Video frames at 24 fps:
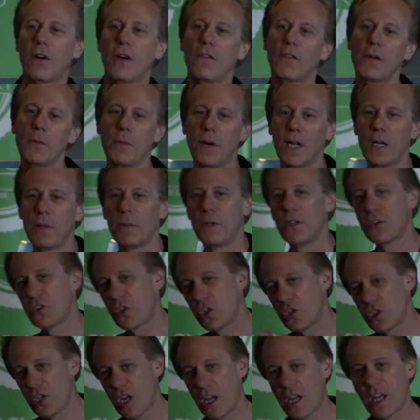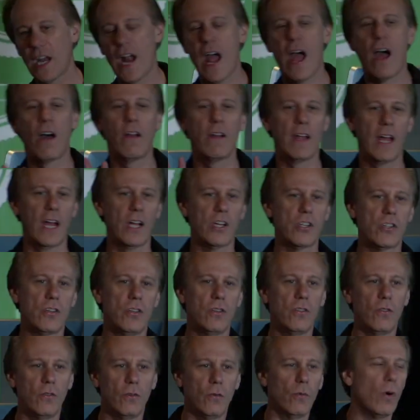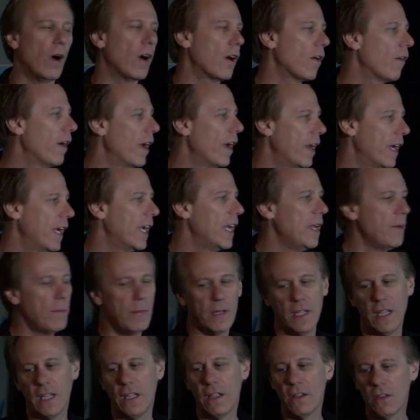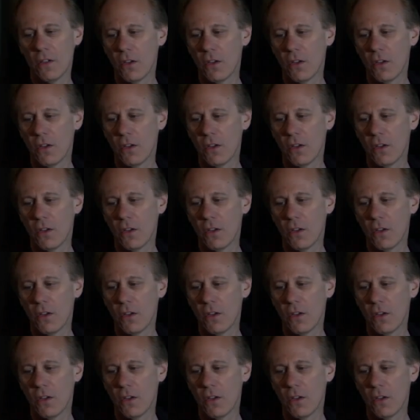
everybody. But you should check it out as you walk around NAB,